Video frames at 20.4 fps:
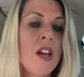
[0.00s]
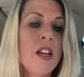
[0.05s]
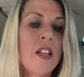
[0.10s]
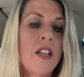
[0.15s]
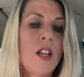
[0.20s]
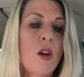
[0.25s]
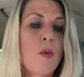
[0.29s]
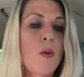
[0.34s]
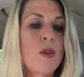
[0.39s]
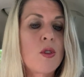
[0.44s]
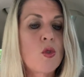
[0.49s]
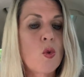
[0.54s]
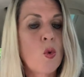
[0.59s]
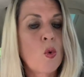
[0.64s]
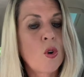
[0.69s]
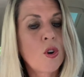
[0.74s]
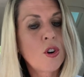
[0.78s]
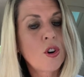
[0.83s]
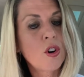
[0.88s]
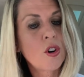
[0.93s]
that was
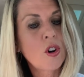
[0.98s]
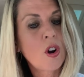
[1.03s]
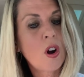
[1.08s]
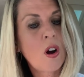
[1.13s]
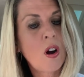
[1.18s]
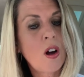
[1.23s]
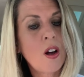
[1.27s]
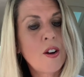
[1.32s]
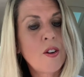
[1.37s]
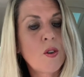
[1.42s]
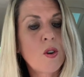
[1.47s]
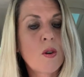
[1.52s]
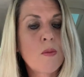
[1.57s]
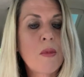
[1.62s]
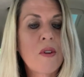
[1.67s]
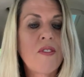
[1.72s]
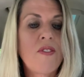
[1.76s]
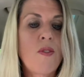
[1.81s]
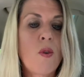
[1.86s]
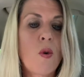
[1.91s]
ordered on or
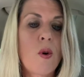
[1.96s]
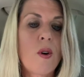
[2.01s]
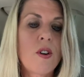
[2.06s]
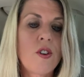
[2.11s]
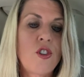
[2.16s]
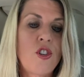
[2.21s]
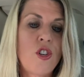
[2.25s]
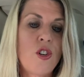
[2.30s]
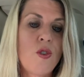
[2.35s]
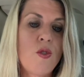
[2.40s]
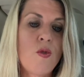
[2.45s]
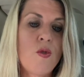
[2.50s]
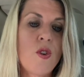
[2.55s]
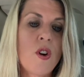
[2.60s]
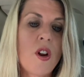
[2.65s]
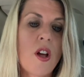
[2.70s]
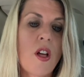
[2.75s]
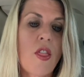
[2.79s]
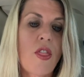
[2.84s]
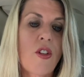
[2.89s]
before June
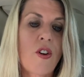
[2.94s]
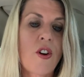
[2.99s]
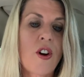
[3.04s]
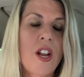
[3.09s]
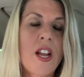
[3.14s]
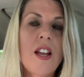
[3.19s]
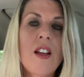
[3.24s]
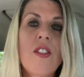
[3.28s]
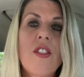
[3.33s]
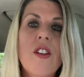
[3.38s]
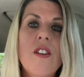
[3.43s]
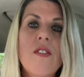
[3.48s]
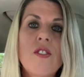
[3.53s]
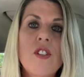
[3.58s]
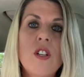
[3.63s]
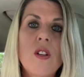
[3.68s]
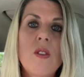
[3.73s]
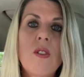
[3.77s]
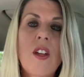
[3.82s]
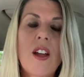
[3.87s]
30th of
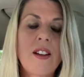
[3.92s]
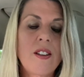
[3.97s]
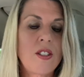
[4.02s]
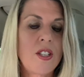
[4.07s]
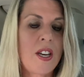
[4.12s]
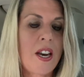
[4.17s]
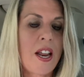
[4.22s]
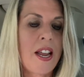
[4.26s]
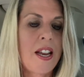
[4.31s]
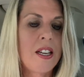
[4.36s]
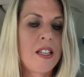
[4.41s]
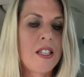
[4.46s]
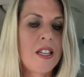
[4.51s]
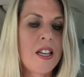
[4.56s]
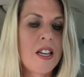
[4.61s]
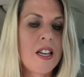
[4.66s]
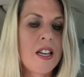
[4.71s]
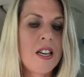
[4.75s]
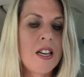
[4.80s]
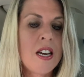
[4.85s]

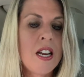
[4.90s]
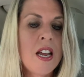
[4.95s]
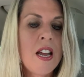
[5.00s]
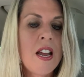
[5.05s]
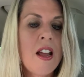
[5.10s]
2018,